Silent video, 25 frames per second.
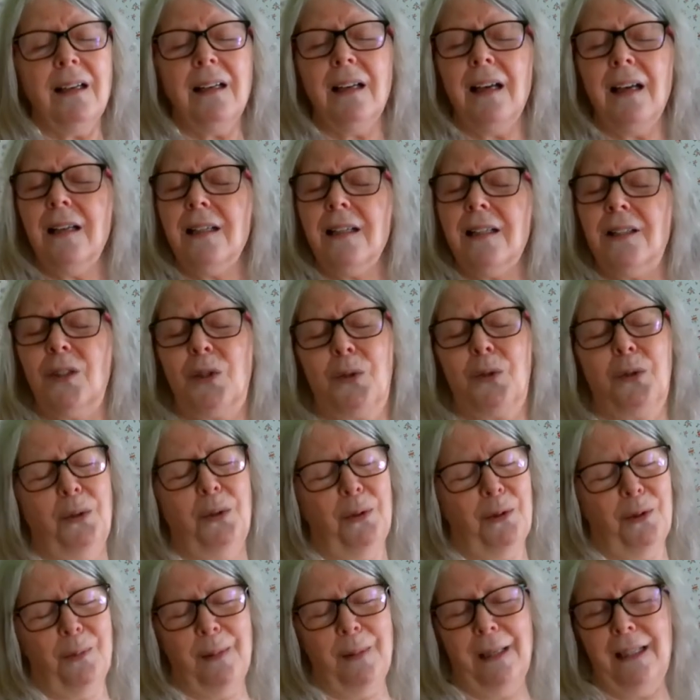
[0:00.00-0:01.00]

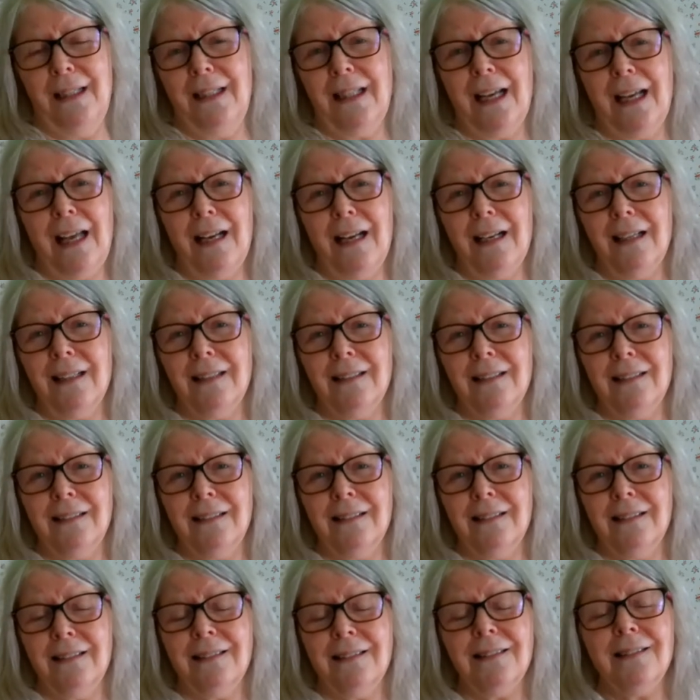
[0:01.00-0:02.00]
Excuse me, tailor,
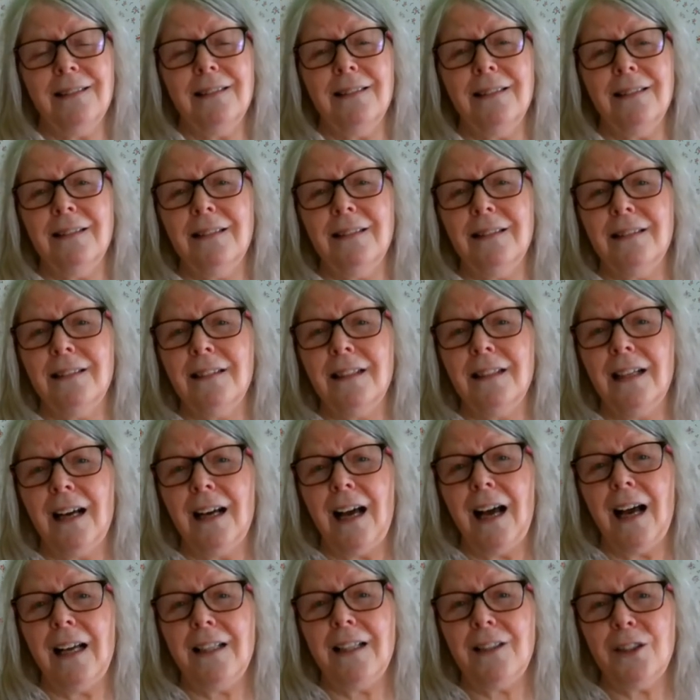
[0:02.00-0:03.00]

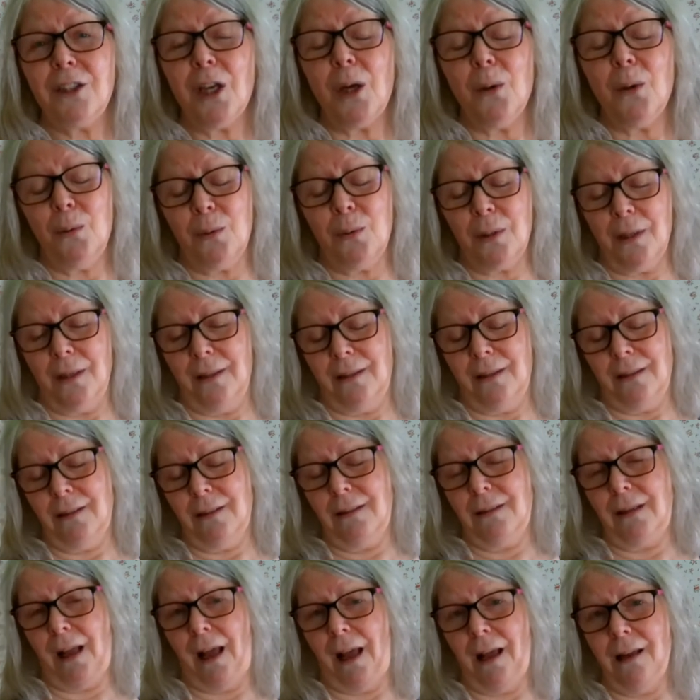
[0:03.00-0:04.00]
I don't
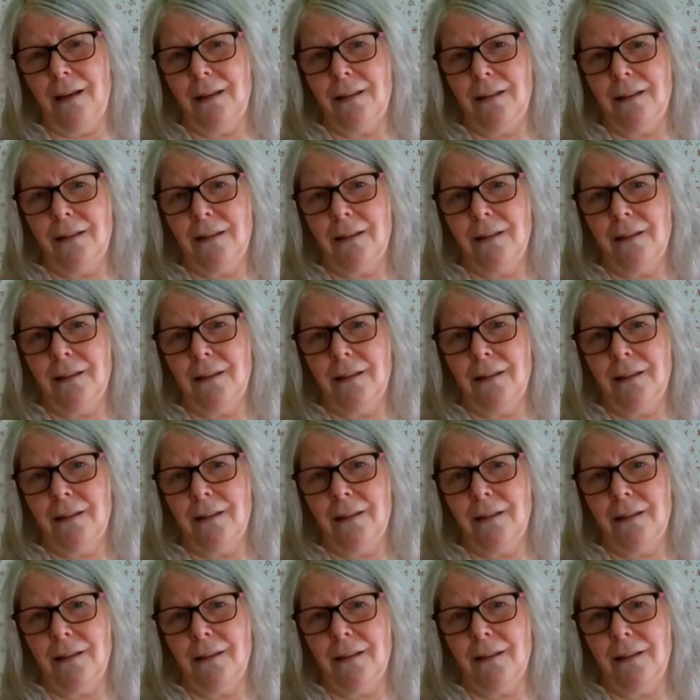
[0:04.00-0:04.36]
understand.